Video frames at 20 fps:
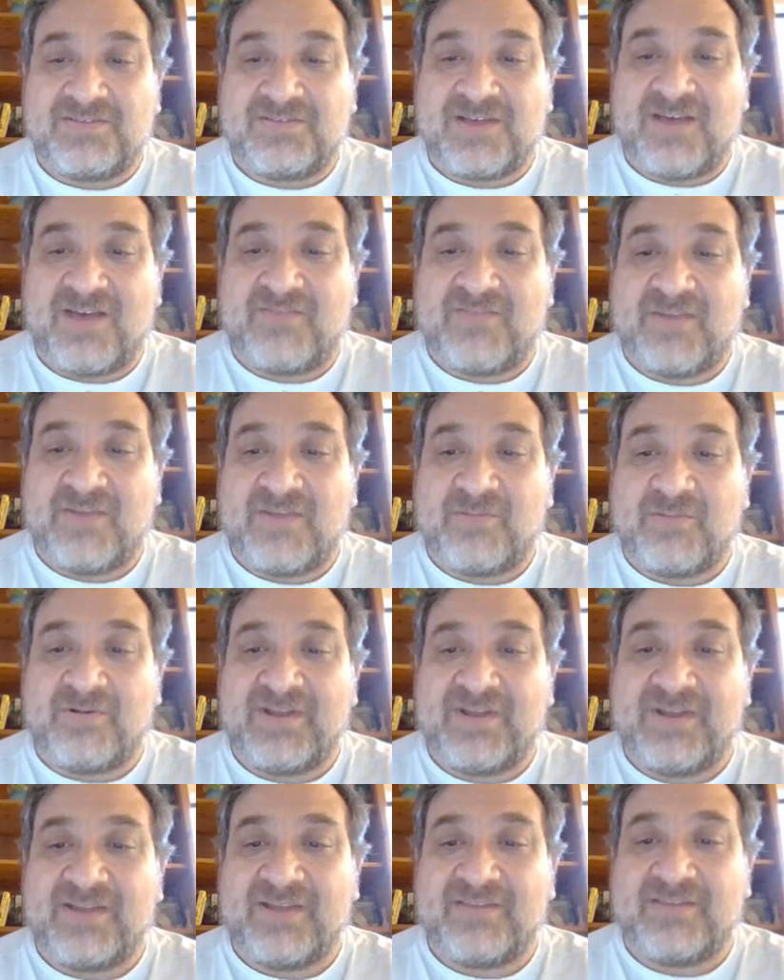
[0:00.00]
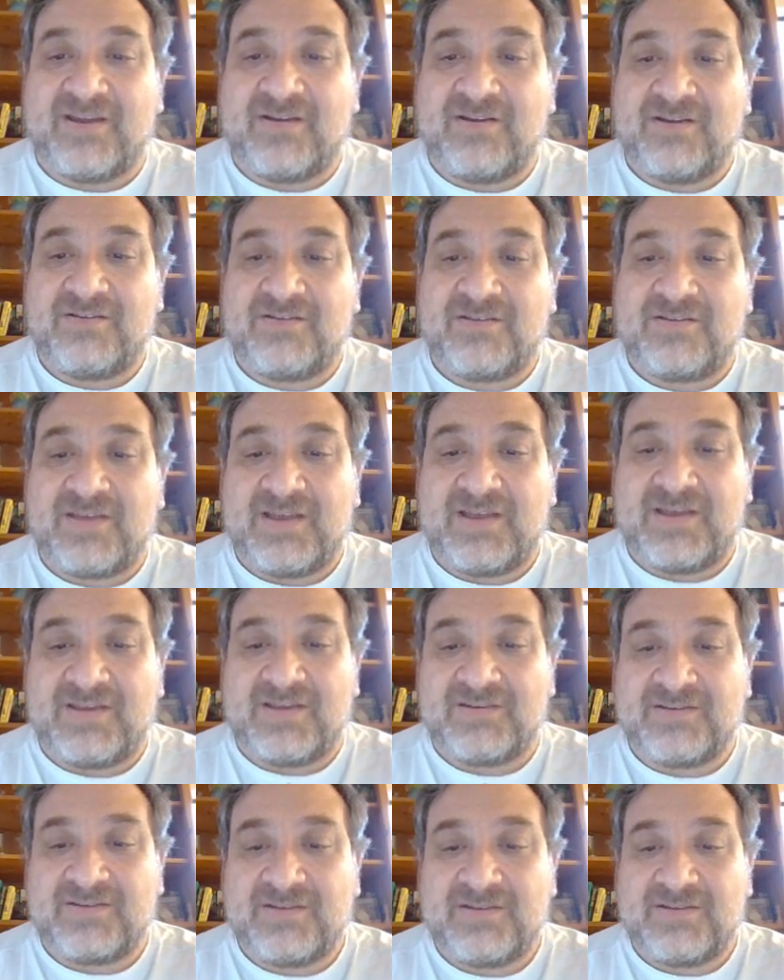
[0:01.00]
Ave Maria there,
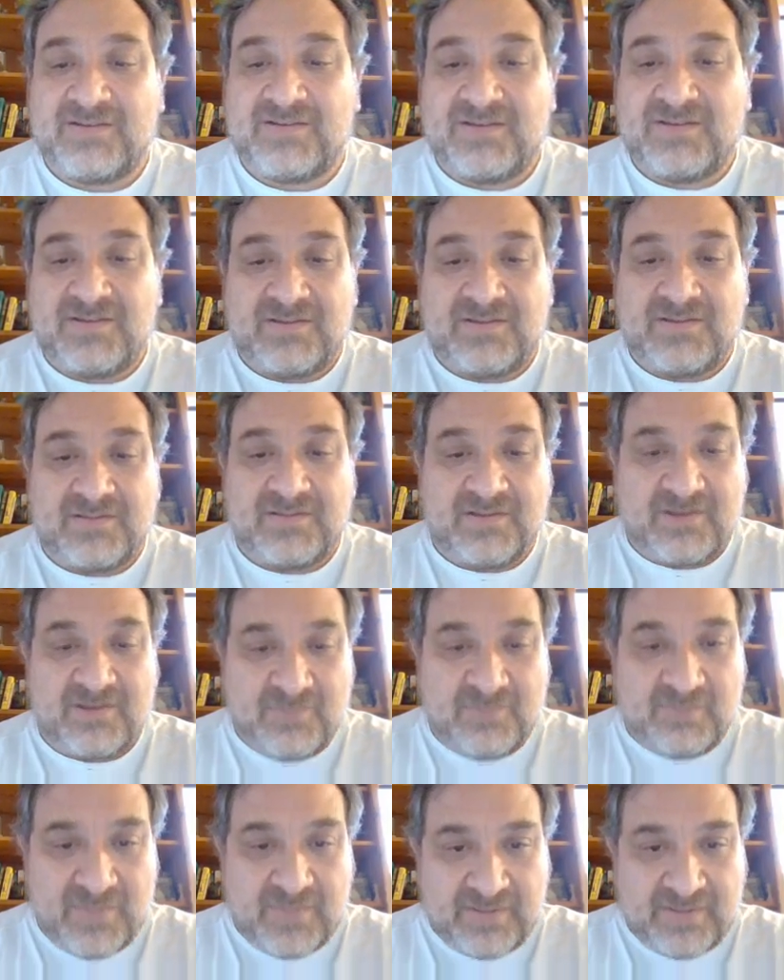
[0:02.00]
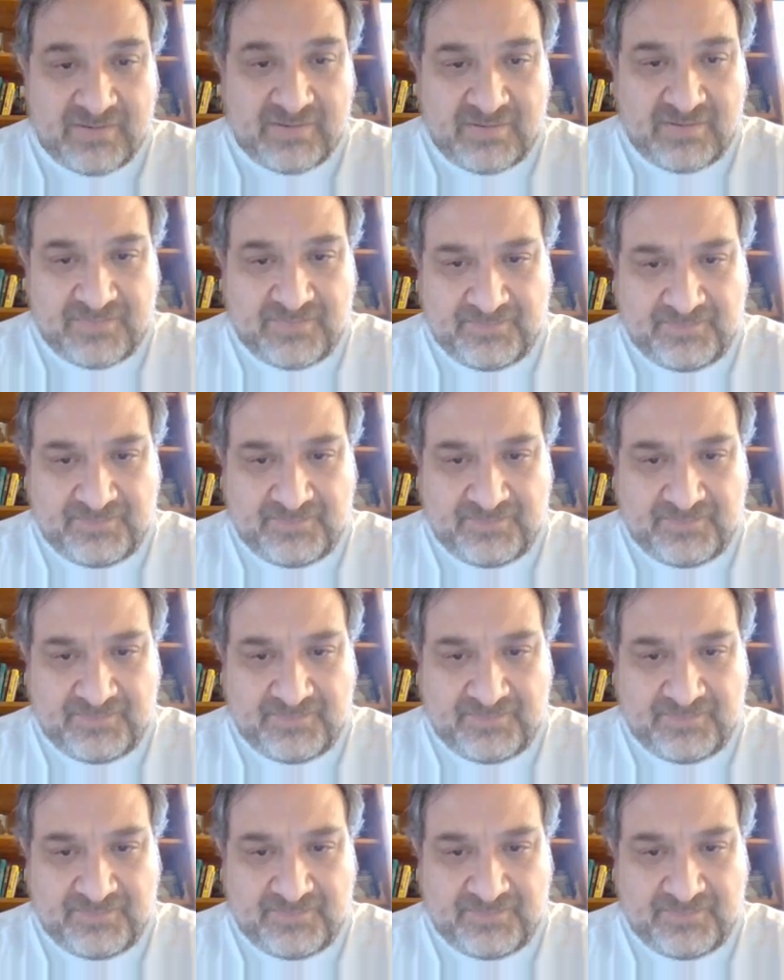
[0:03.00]
and the Good Mother.